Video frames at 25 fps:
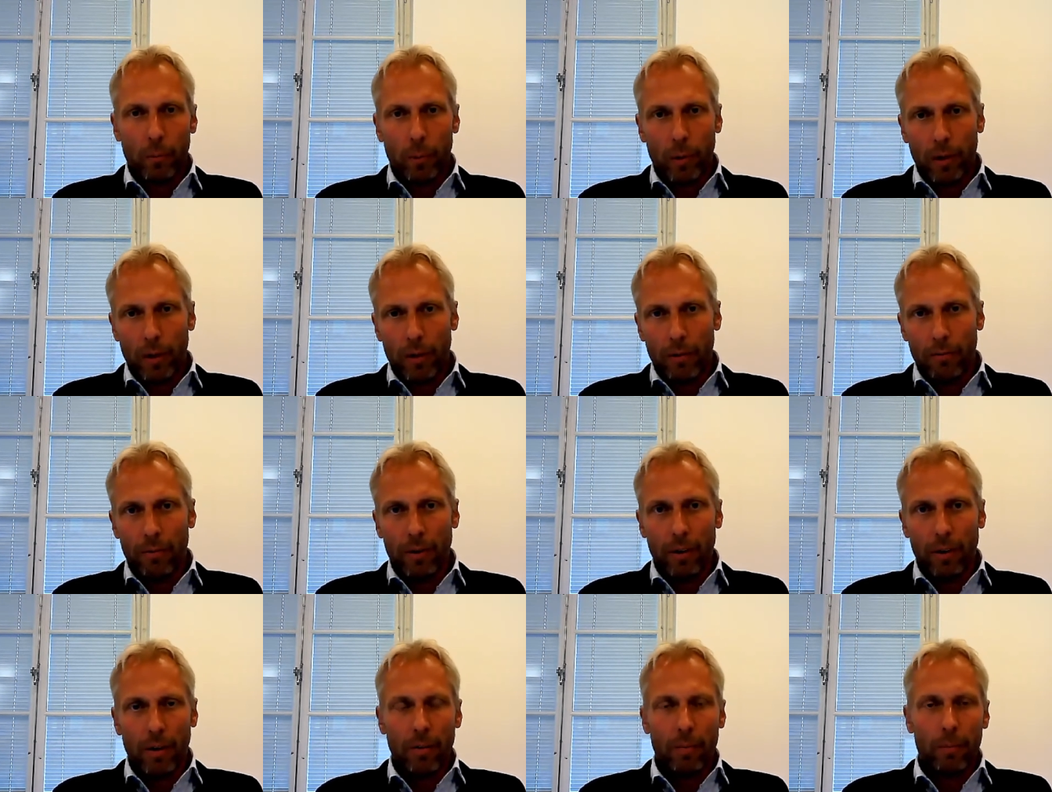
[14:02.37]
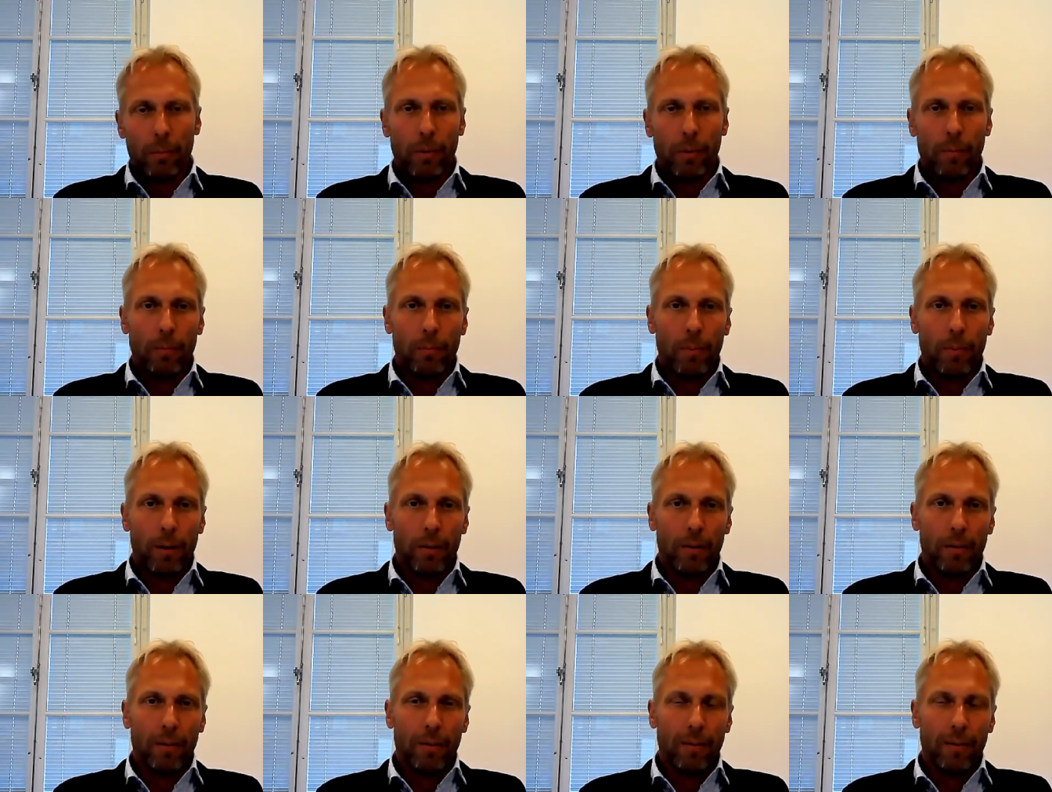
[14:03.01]
we develop,
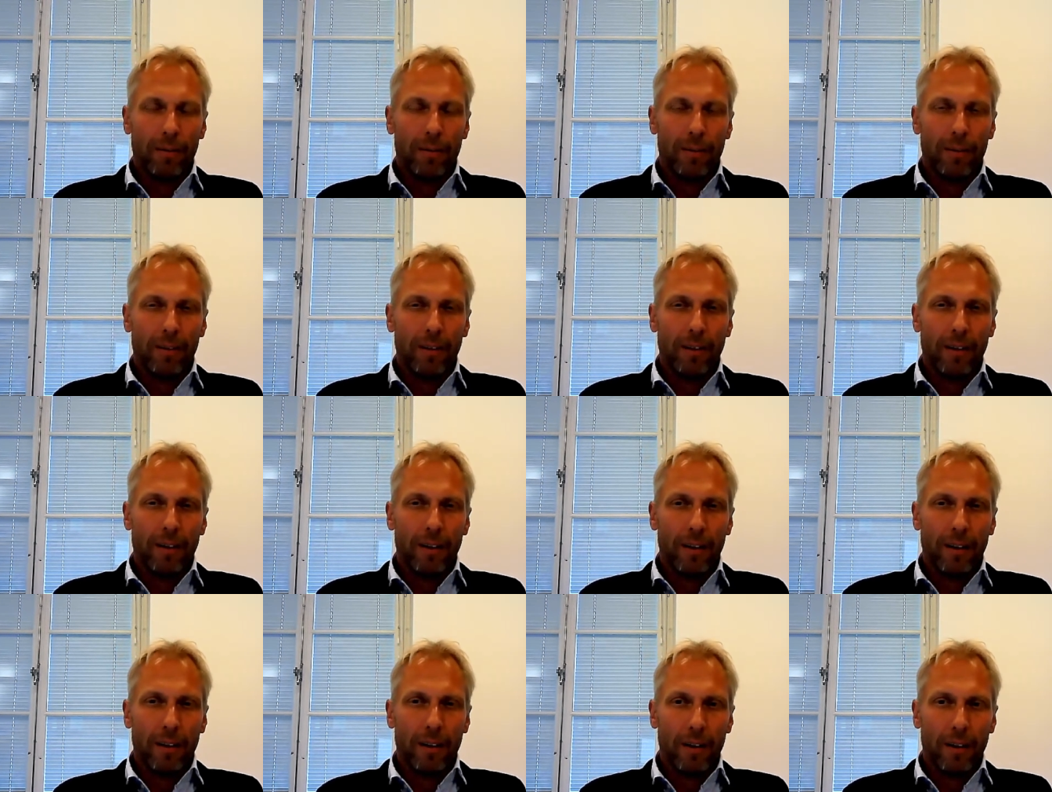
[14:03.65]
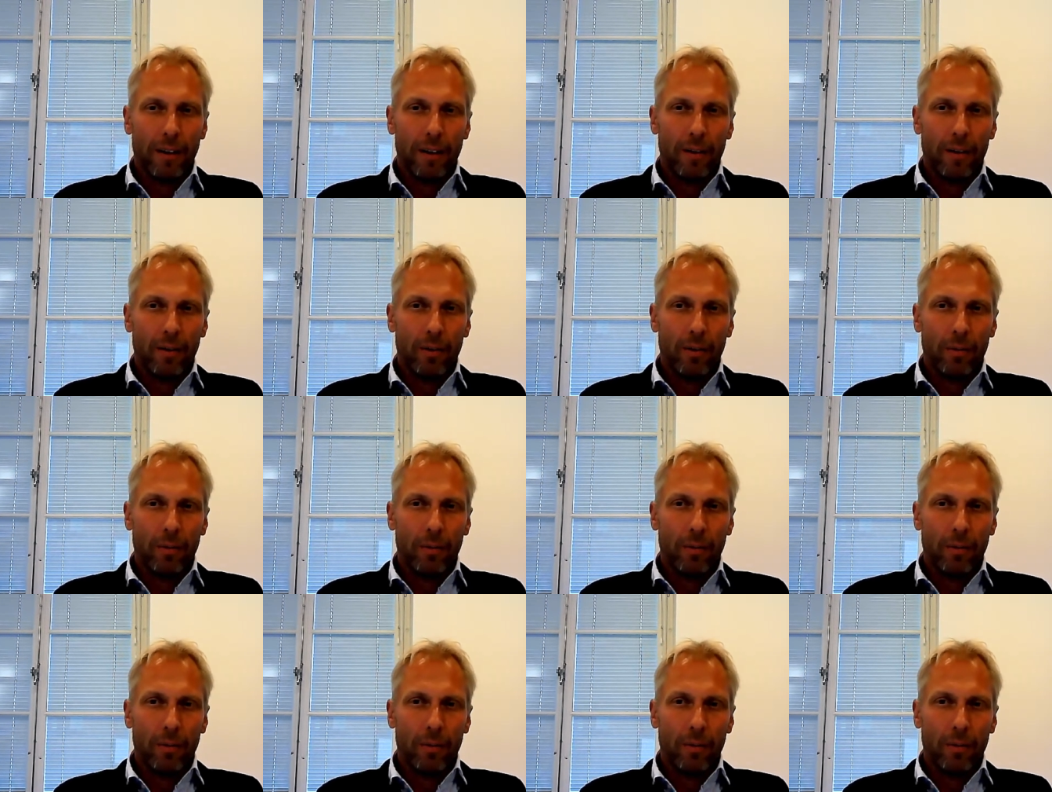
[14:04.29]
but the kind